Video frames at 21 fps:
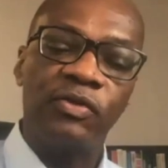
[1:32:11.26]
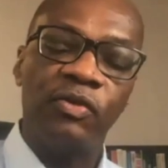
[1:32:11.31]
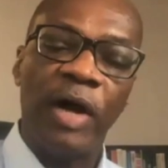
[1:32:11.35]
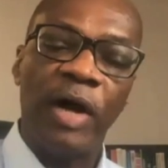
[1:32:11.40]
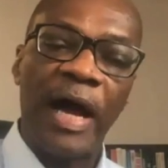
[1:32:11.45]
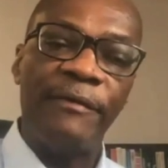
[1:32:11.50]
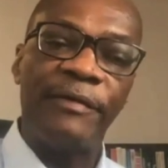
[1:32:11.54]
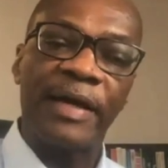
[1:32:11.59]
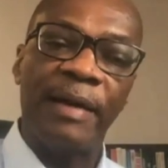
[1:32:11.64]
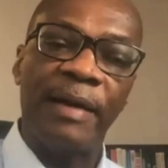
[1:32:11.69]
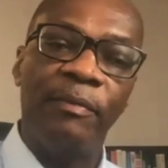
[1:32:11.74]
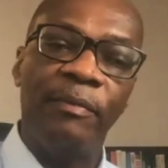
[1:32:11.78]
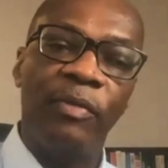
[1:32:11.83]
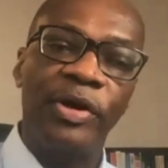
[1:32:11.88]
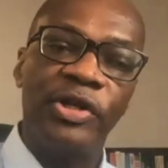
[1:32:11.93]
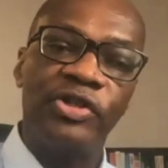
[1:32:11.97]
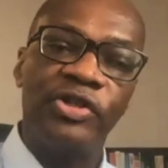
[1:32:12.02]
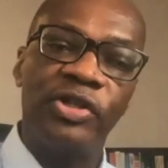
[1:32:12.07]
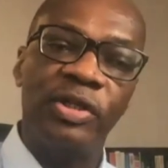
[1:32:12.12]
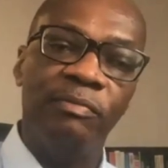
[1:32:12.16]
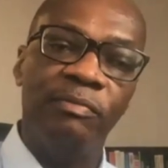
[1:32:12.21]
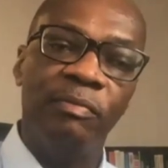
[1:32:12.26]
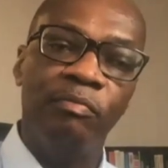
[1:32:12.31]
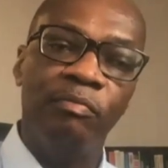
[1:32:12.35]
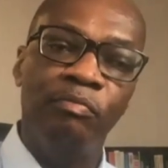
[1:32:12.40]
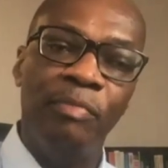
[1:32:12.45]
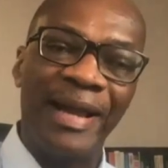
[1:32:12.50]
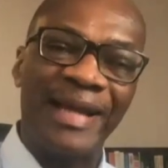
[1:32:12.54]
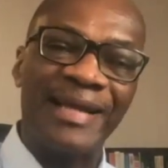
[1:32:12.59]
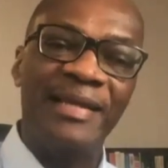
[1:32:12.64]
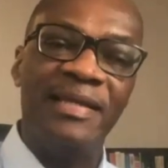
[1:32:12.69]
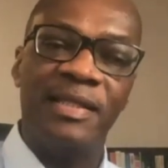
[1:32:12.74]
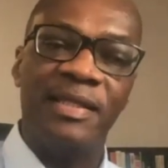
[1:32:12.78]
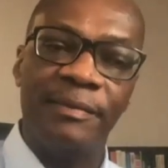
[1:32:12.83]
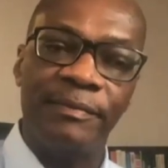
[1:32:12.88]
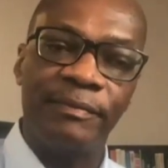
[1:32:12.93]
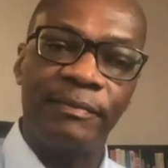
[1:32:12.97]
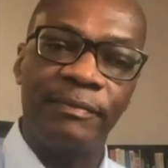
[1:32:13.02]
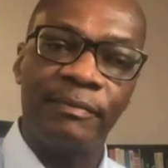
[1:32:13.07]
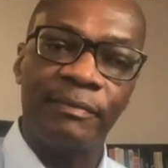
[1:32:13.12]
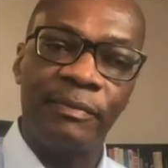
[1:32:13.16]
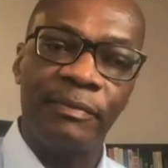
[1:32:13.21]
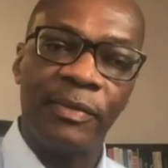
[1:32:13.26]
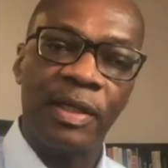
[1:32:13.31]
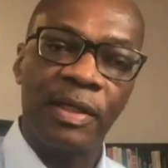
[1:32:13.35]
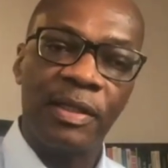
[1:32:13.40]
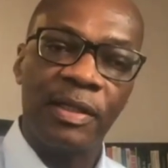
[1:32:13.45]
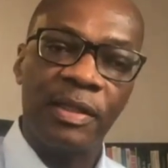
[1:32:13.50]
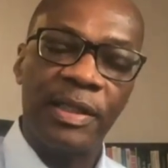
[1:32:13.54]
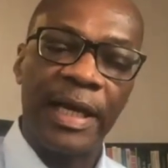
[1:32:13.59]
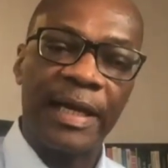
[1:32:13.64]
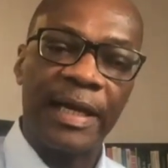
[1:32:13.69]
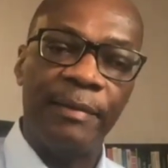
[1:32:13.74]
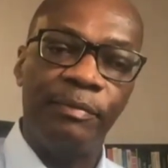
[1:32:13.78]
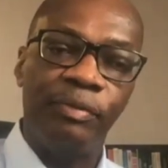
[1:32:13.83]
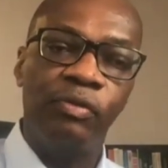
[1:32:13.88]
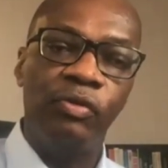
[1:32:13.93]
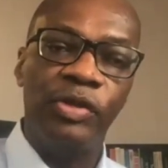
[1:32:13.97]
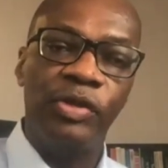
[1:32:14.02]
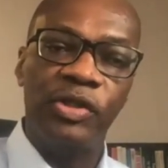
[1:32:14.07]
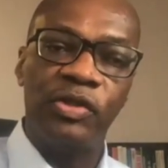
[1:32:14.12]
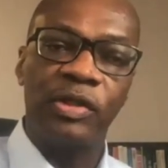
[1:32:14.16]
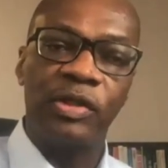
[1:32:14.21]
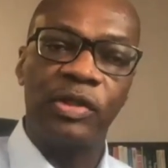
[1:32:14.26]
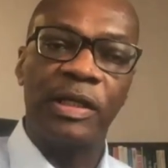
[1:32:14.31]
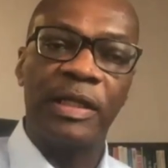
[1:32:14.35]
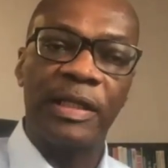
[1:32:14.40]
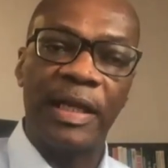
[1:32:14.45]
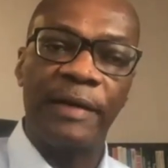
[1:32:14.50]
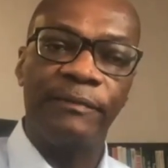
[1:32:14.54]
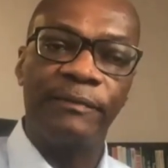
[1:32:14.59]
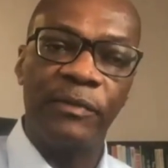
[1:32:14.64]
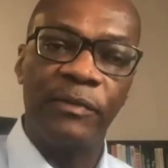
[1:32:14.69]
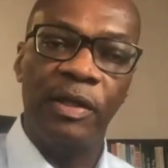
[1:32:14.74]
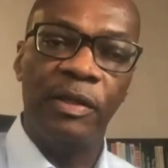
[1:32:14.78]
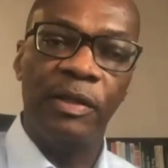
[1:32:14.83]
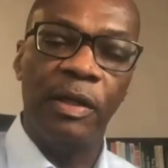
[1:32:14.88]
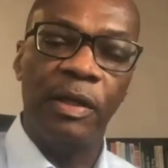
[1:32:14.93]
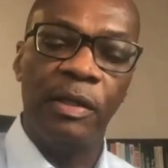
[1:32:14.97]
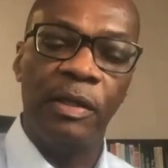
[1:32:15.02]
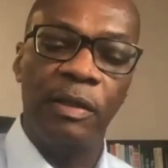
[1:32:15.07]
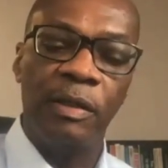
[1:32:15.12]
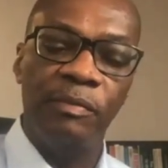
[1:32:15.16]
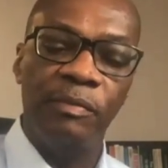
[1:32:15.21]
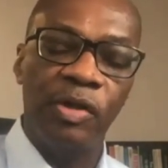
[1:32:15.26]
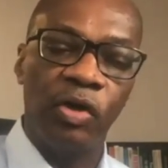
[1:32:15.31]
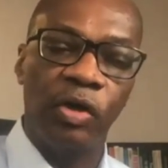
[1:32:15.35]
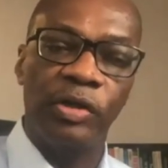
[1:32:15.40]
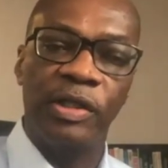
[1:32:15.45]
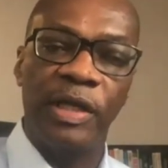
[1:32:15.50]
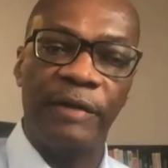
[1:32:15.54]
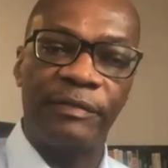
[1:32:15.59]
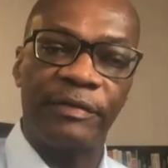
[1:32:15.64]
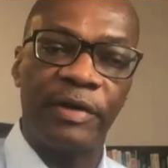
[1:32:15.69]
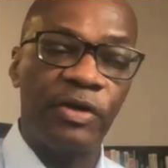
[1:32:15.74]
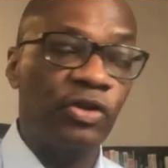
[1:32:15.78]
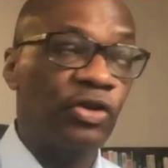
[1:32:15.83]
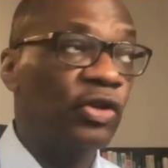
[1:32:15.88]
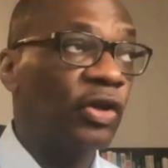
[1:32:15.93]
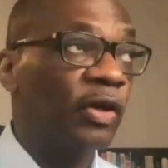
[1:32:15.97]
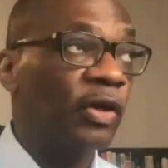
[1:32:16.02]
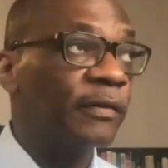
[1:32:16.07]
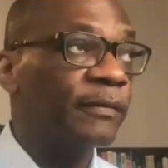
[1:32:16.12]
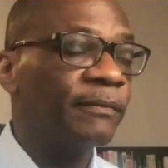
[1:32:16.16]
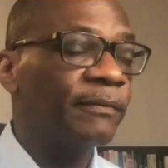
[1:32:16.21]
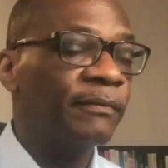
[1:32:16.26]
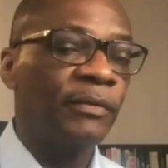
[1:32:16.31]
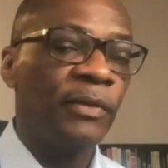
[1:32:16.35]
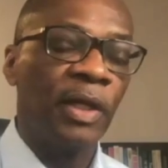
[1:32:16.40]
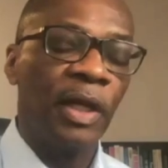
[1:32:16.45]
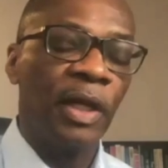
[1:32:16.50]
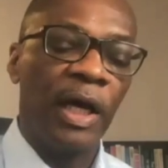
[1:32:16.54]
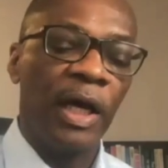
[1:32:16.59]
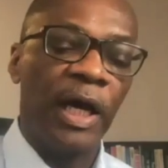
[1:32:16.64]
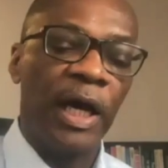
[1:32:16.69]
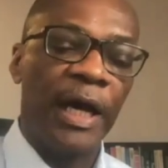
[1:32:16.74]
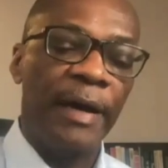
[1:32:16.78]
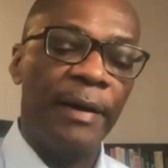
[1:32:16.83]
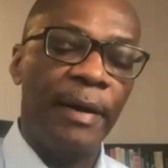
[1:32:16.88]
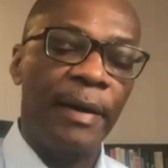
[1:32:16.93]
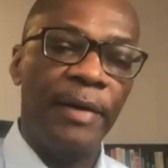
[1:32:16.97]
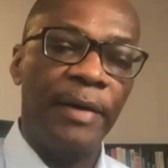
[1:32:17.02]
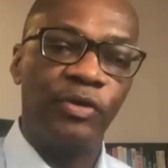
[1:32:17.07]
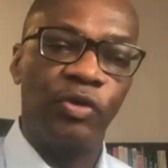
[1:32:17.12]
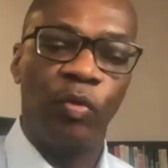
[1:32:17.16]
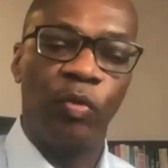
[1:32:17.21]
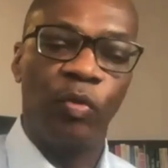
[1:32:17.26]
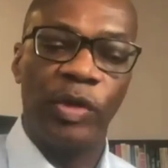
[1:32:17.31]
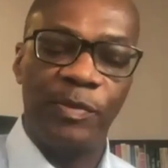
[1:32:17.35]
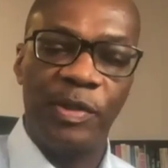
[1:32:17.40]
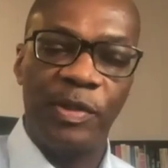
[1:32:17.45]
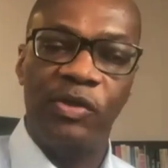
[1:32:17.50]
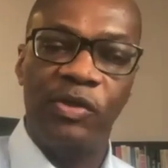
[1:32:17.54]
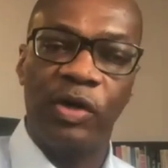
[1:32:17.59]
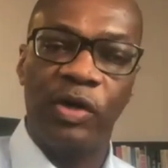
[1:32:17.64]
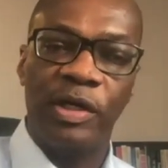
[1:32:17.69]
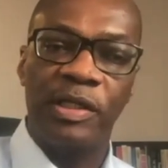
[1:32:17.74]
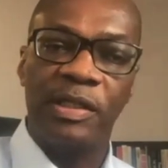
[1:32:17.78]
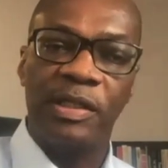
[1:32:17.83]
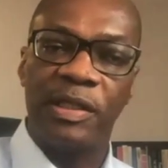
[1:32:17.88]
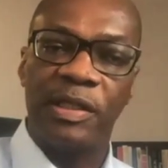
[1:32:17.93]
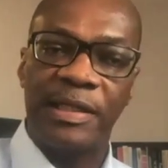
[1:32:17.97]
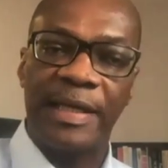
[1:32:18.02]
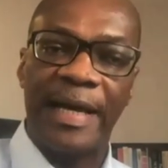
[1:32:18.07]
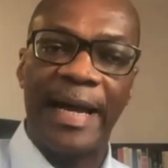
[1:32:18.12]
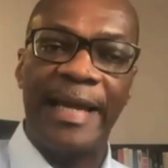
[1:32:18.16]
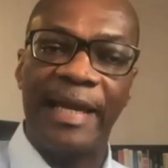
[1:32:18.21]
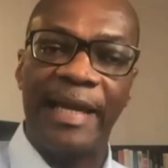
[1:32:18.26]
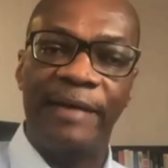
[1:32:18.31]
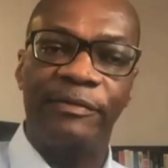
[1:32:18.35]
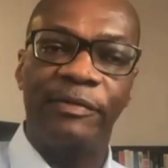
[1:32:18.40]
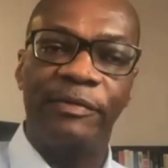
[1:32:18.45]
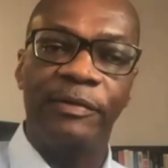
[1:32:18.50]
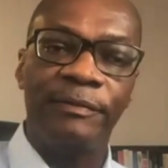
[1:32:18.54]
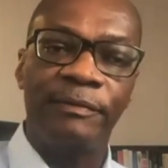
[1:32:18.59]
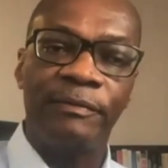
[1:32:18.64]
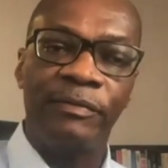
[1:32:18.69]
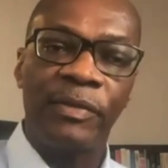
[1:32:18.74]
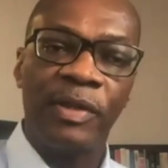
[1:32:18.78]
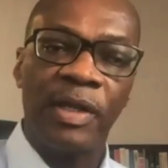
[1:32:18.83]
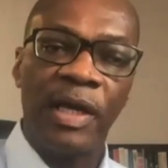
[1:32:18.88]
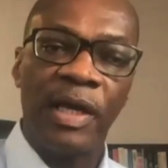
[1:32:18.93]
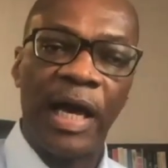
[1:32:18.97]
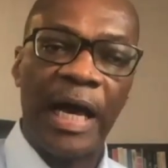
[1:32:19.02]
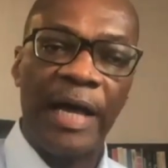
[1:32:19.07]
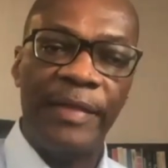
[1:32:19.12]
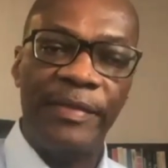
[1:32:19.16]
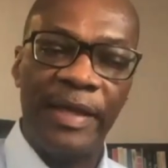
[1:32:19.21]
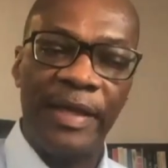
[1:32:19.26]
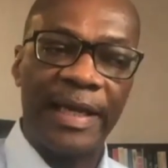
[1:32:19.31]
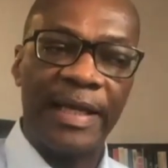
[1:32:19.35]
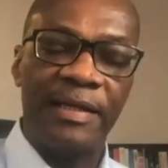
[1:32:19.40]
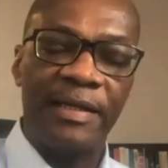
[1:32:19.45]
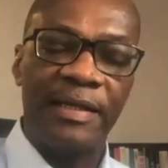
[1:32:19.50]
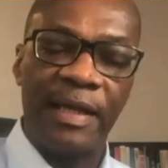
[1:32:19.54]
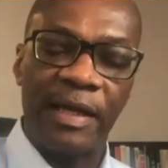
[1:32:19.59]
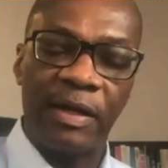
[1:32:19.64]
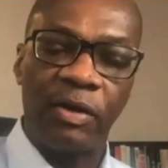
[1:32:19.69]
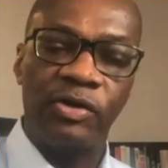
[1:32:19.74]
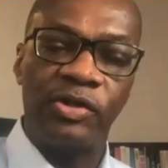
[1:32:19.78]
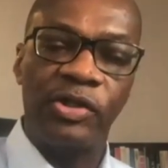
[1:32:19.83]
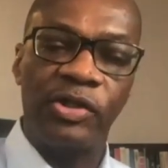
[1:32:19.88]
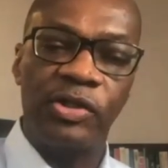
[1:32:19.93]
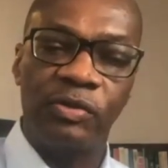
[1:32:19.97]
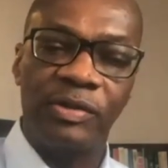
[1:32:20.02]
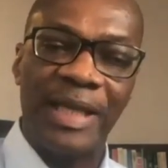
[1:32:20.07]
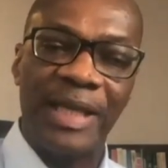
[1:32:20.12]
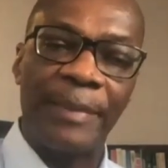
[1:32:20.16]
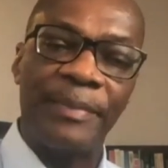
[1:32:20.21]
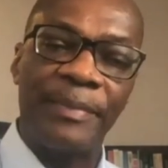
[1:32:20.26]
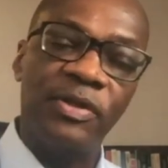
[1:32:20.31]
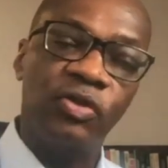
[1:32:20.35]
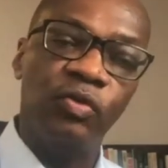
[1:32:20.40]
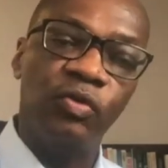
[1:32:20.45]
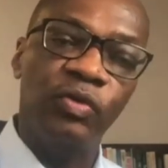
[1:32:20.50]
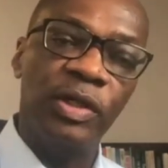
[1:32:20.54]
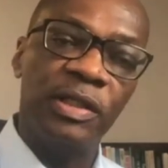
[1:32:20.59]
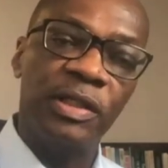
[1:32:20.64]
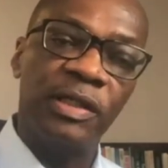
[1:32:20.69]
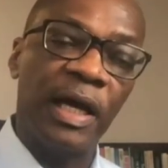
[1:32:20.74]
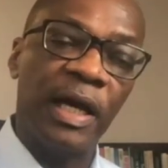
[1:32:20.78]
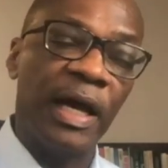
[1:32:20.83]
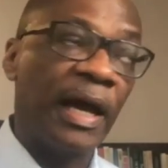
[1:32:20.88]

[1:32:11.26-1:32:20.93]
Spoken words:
African monitoring mechanism that can pull this together beyond the African Union. And so what's been done is high level, and then getting countries to tap into it